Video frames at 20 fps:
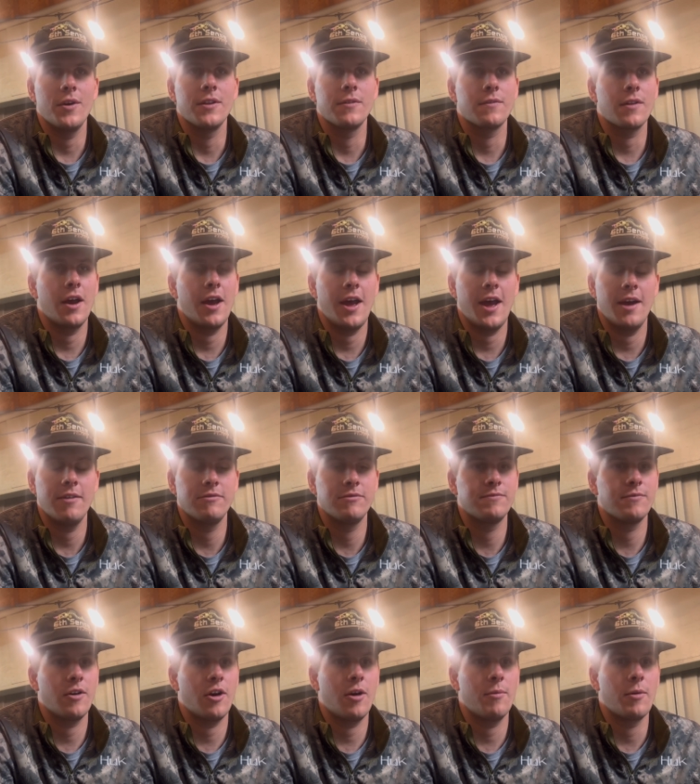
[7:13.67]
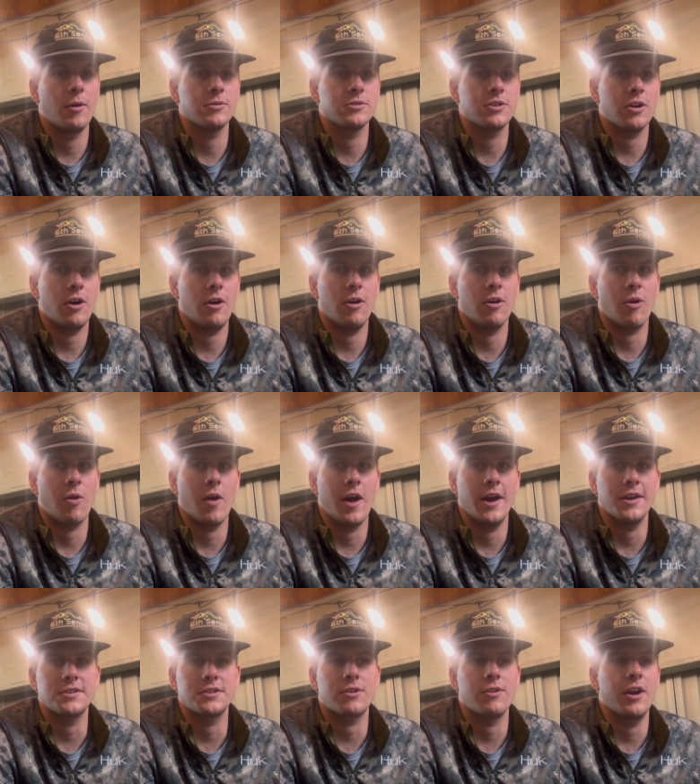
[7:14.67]
I have almost all
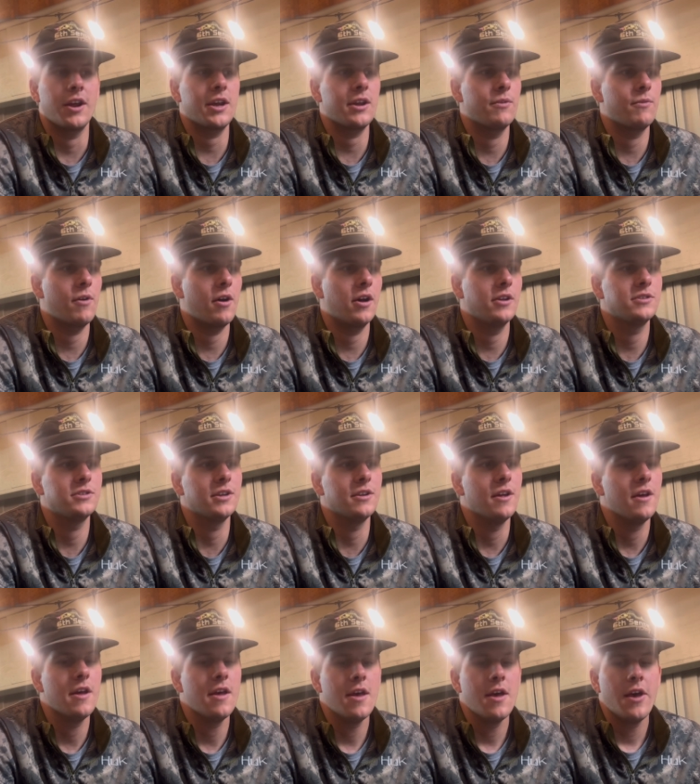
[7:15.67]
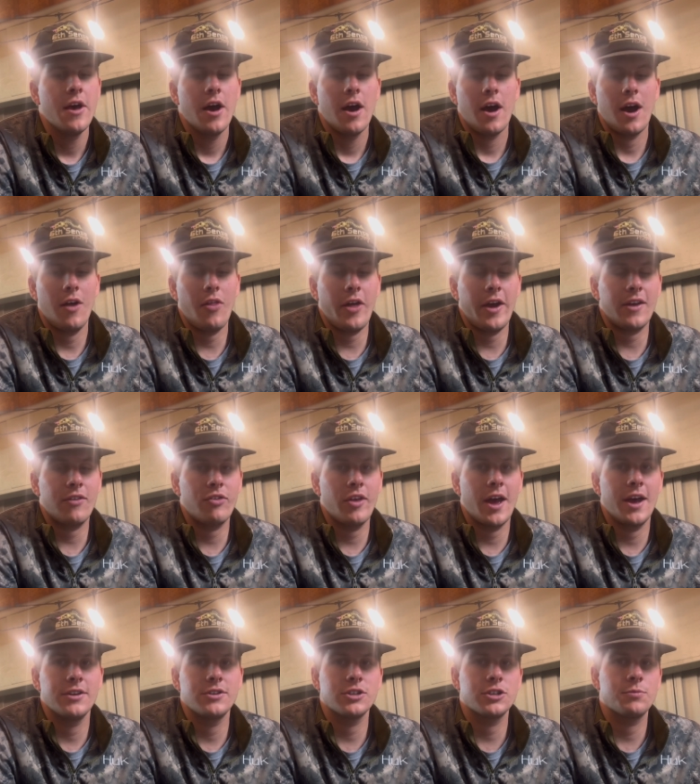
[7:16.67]
glass cranking rods, and I like
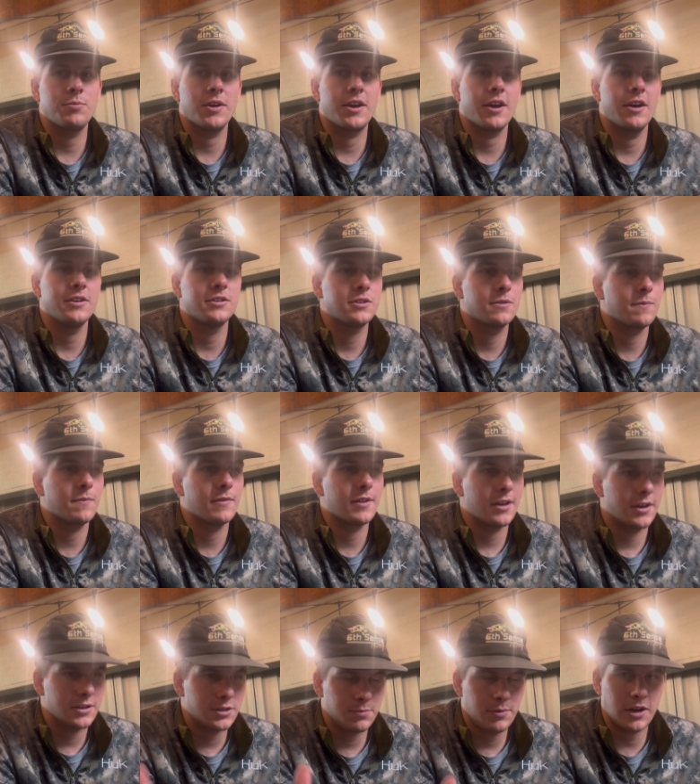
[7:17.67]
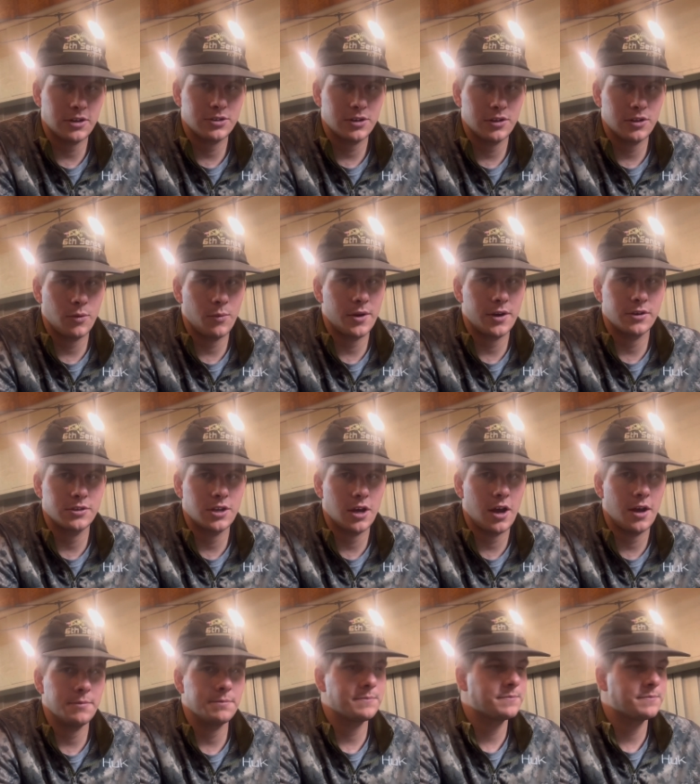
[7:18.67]
that just because, especially in the wintertime,